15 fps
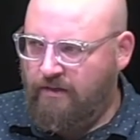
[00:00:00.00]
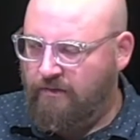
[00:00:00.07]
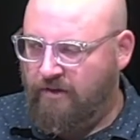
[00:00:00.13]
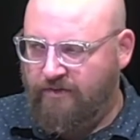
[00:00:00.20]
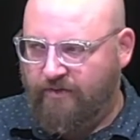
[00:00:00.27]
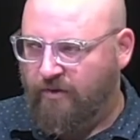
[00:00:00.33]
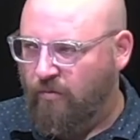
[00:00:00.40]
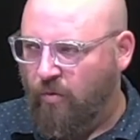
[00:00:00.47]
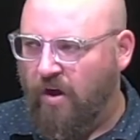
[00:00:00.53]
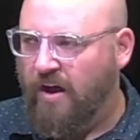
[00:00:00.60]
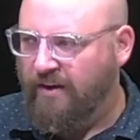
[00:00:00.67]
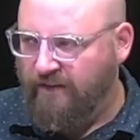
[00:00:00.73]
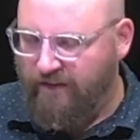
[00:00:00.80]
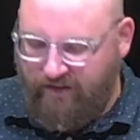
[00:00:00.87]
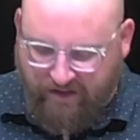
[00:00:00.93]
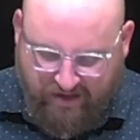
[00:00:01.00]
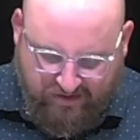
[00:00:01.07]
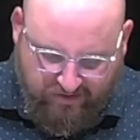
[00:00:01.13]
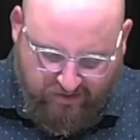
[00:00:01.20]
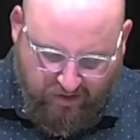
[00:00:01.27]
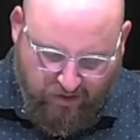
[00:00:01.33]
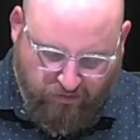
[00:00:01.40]
Well, for one, there
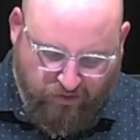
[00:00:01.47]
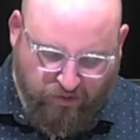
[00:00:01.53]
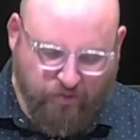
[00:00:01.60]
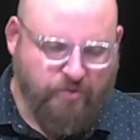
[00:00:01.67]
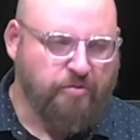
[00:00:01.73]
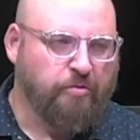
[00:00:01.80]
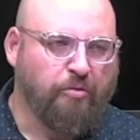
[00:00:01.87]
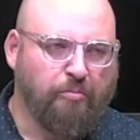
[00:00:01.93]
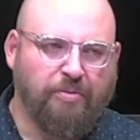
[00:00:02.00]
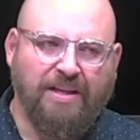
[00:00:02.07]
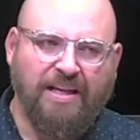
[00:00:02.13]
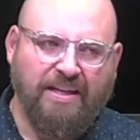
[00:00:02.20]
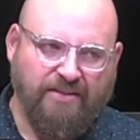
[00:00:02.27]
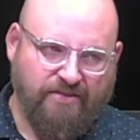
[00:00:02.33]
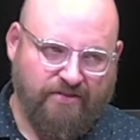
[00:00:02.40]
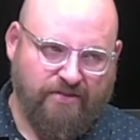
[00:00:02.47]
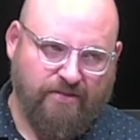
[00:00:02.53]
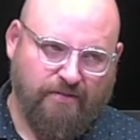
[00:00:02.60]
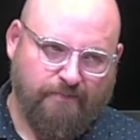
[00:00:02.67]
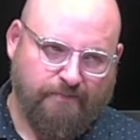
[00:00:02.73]
is no neutral place,